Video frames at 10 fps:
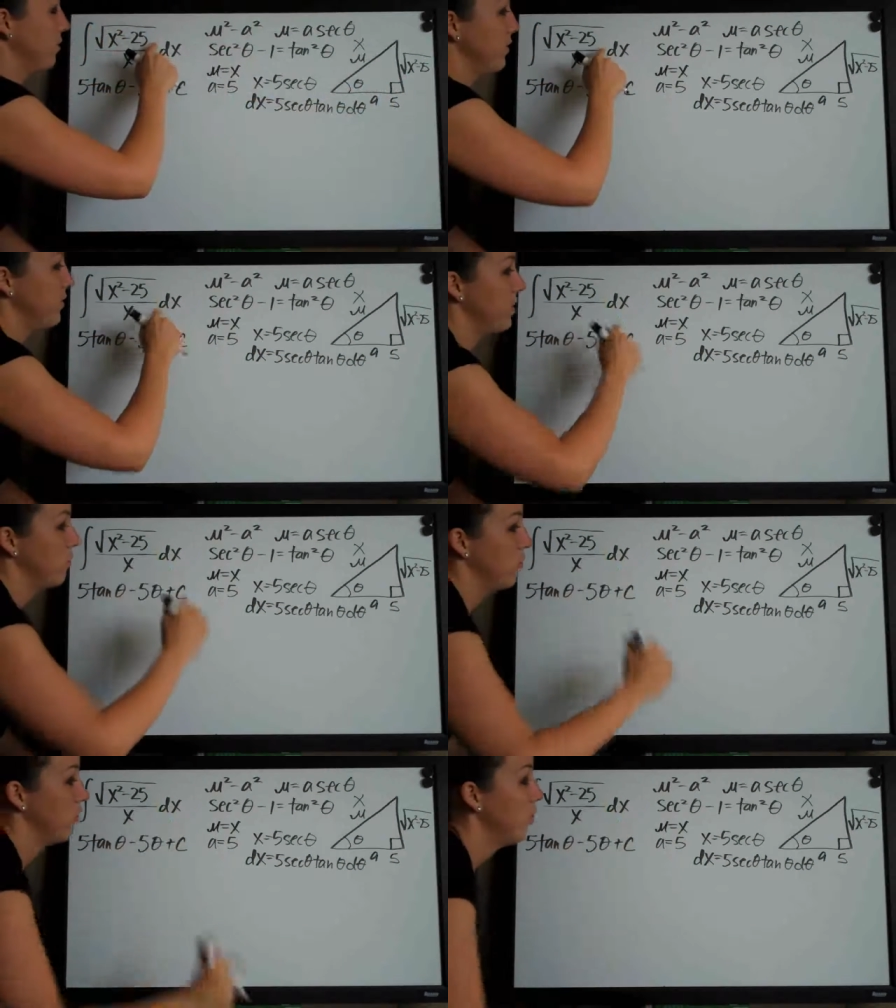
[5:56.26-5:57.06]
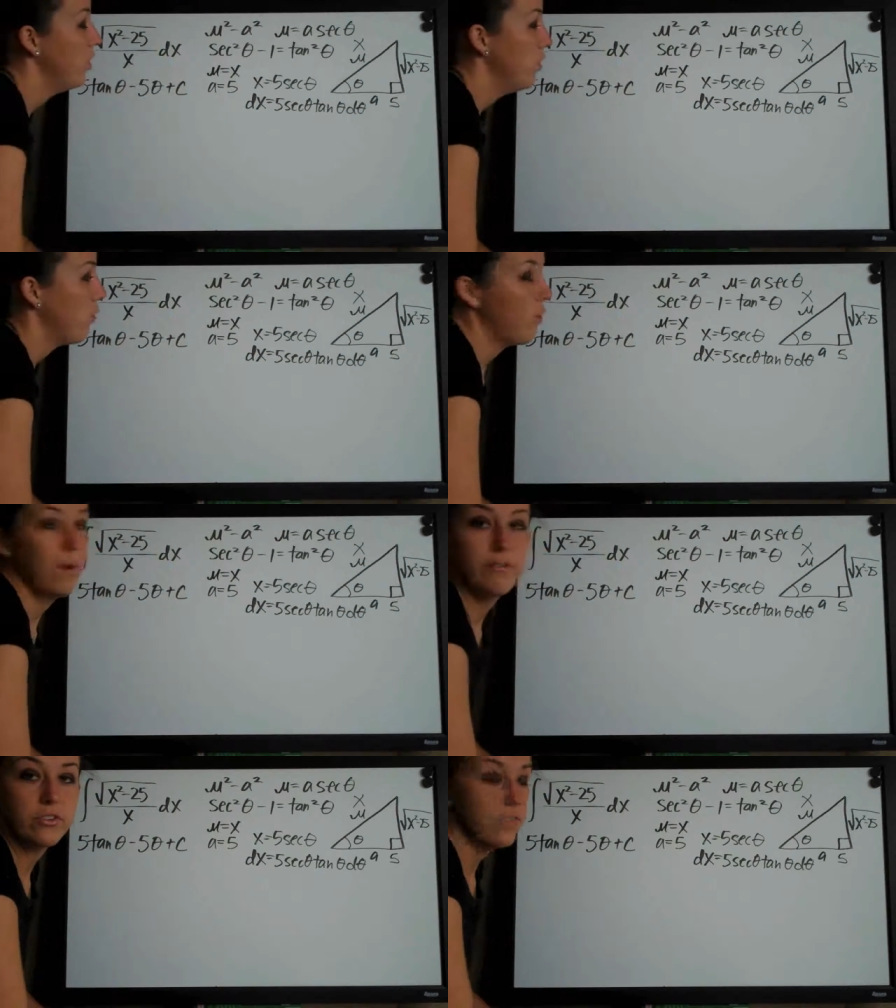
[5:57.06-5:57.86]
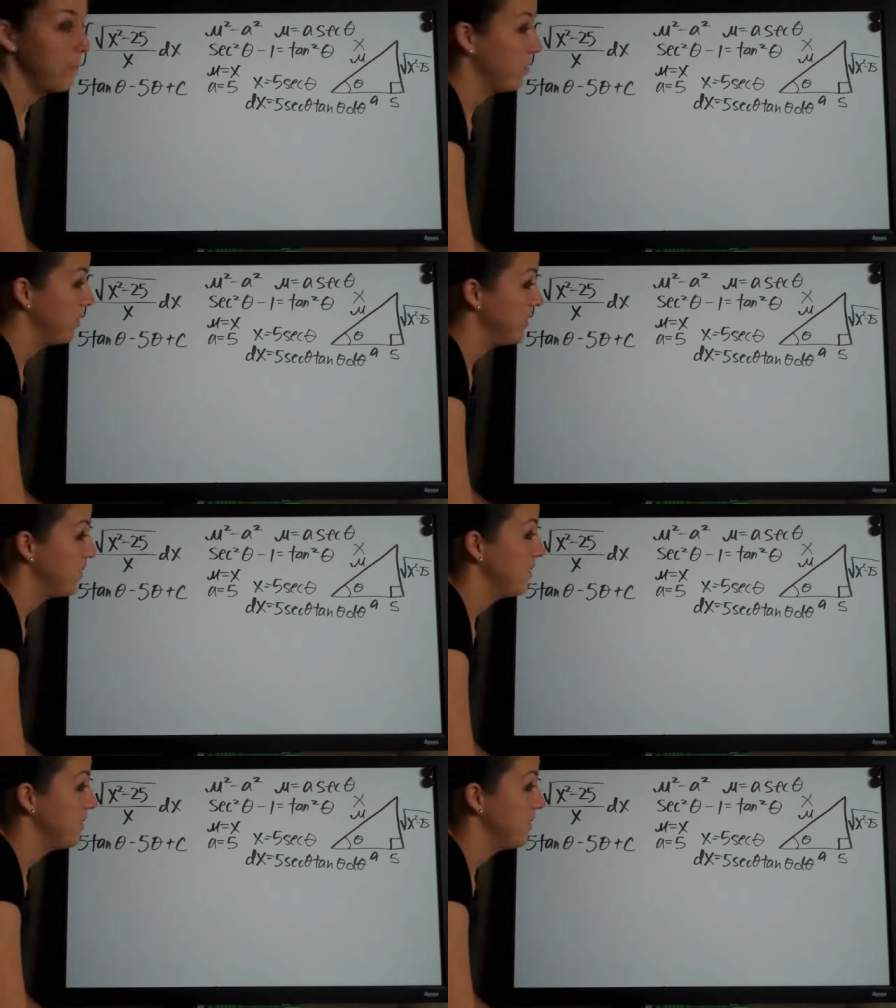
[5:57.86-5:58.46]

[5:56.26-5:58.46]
is here or, or whatever's in the parentheses.